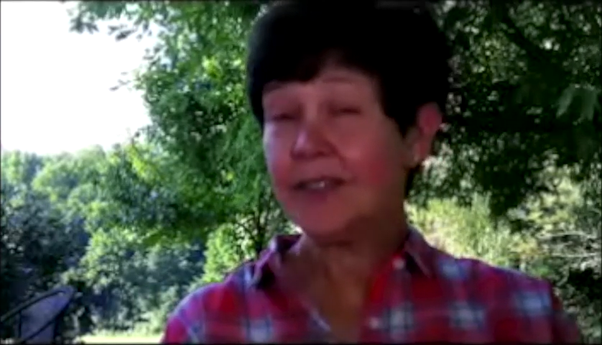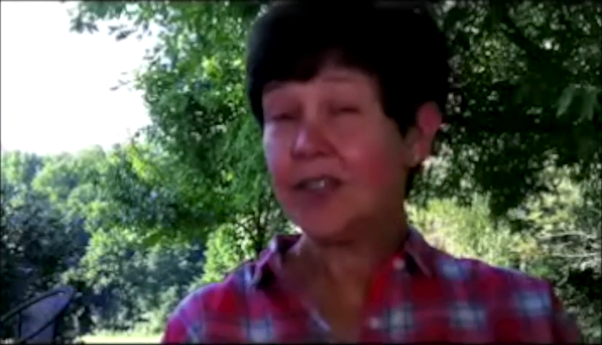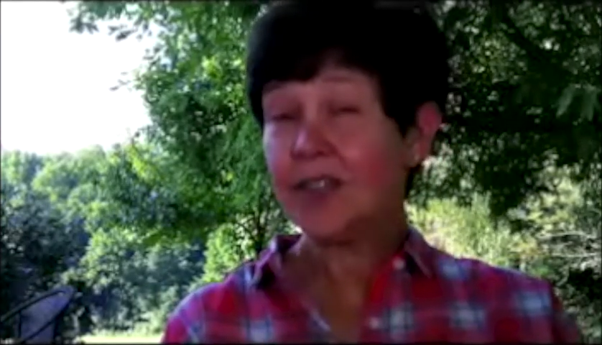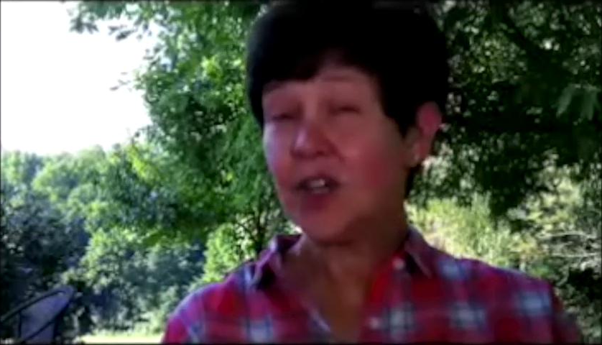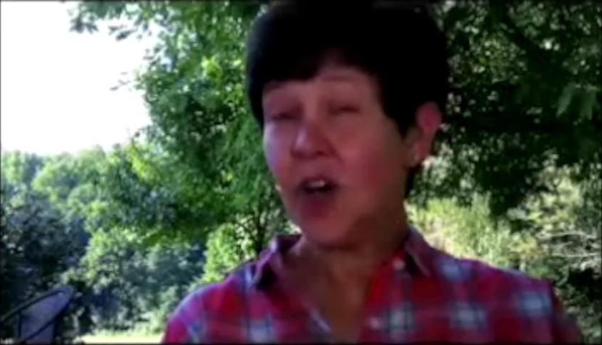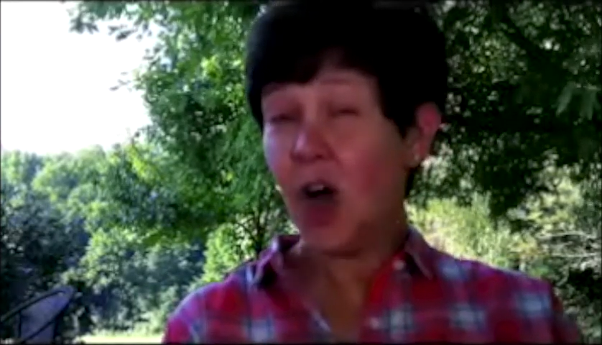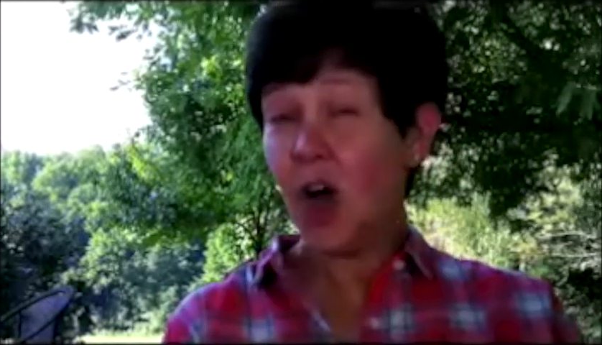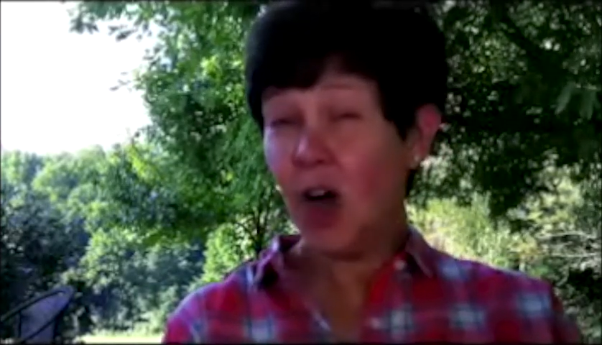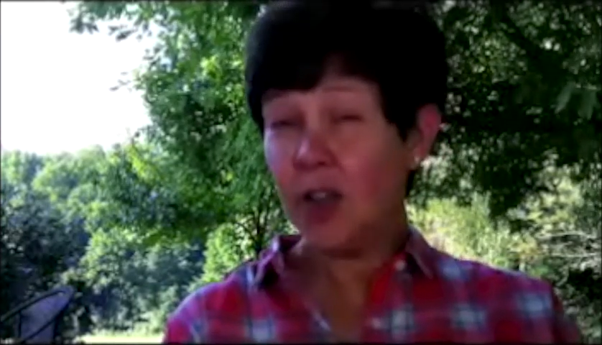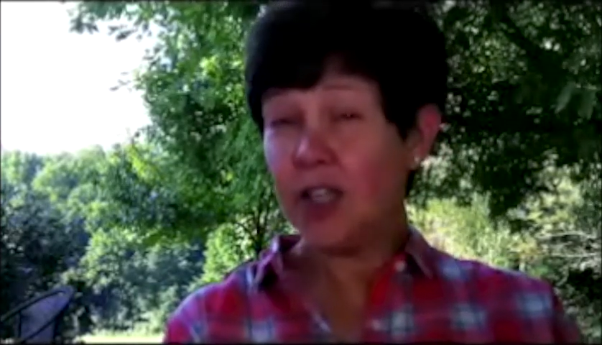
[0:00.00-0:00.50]

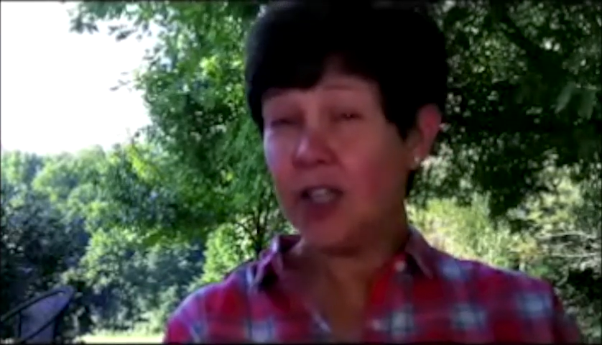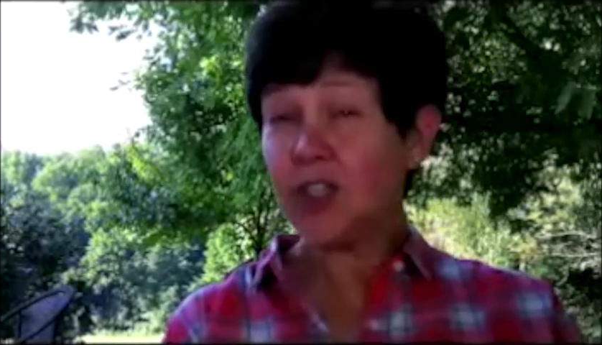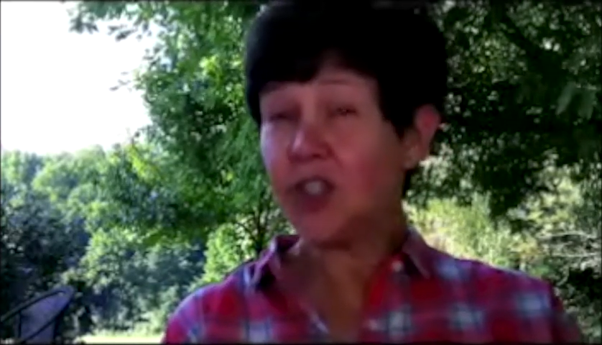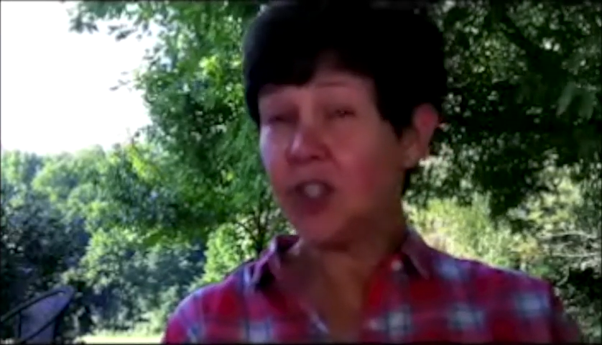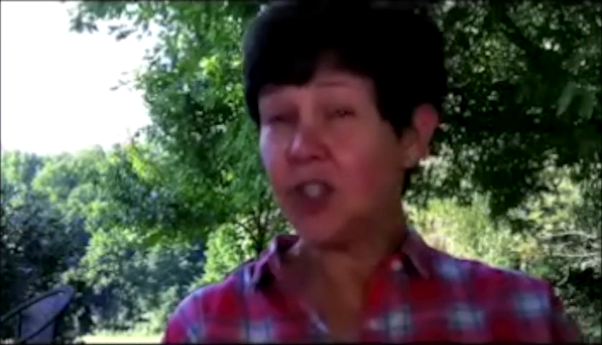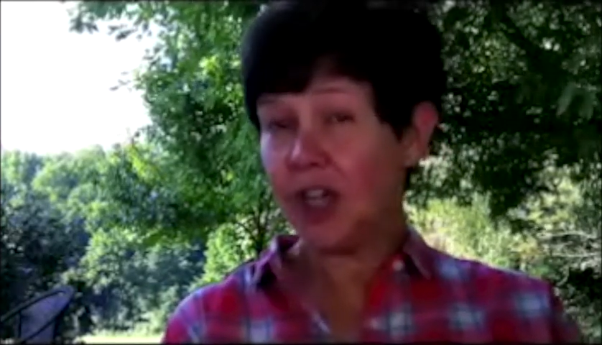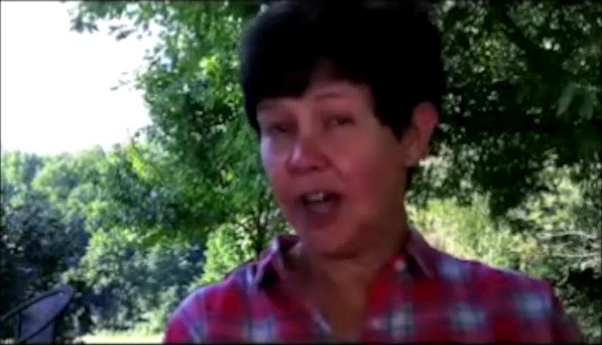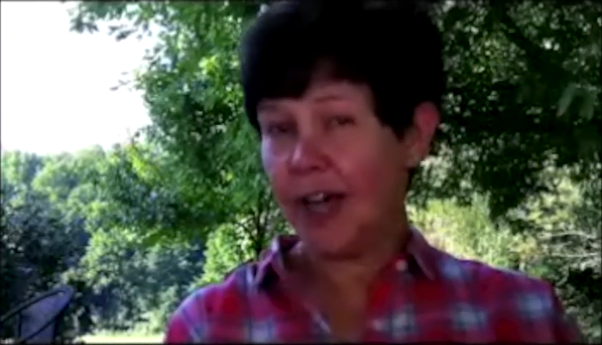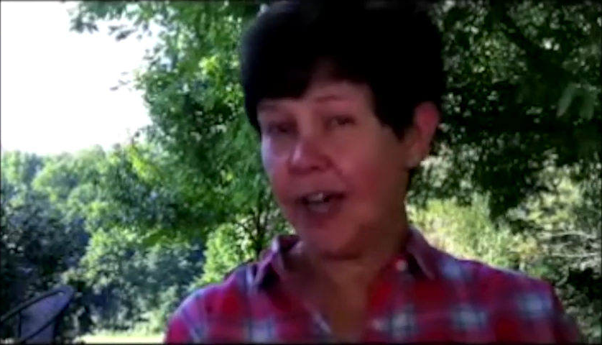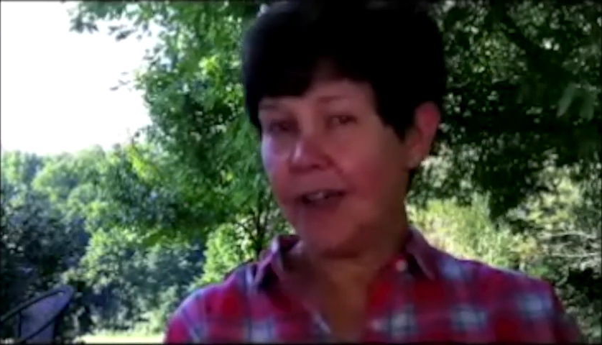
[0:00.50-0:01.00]
call a
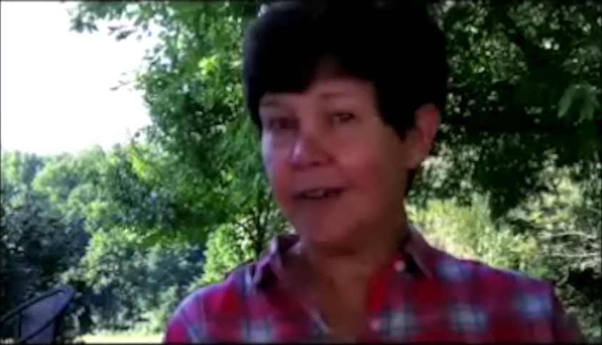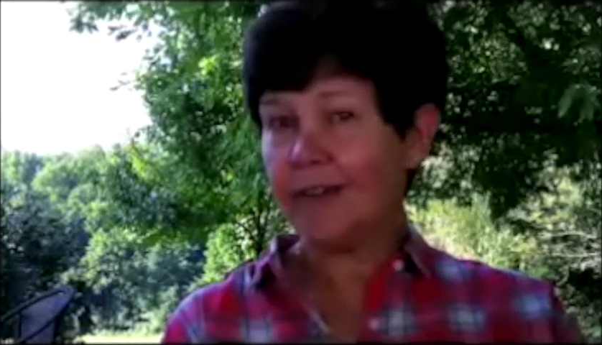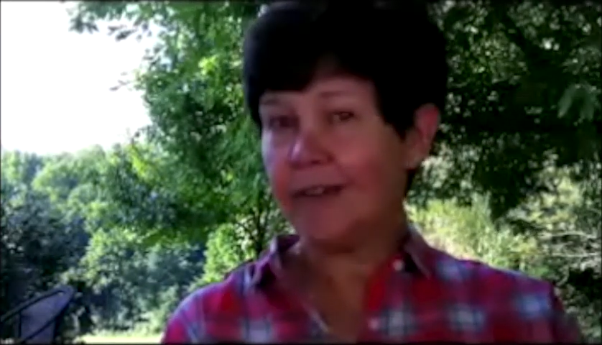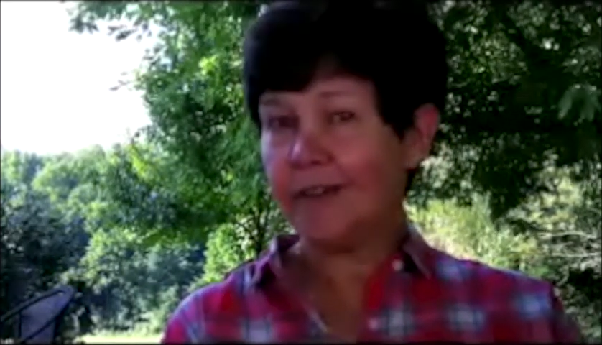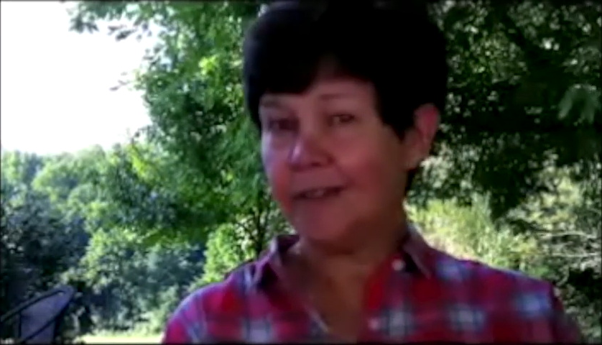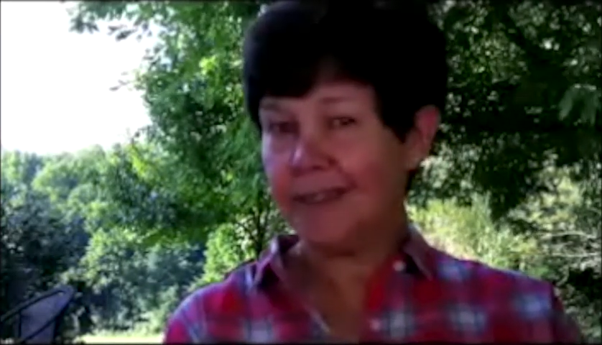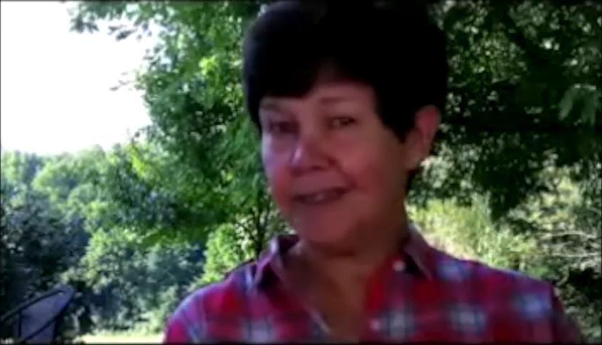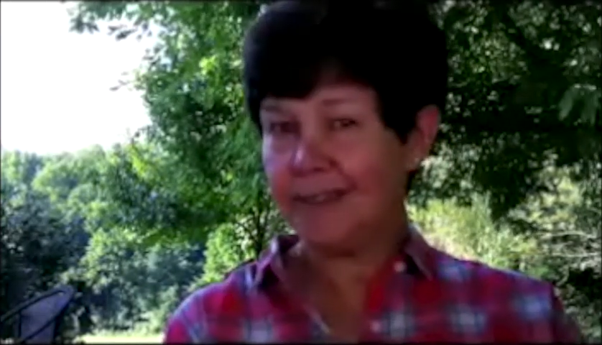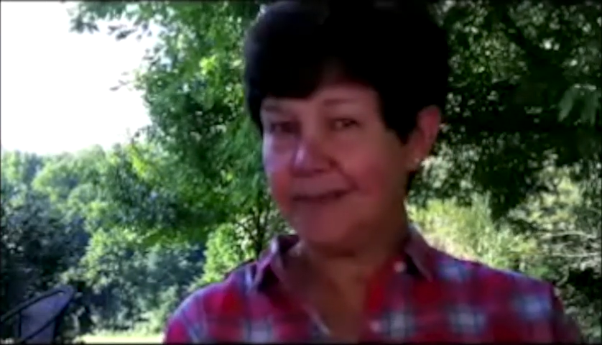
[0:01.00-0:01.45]
child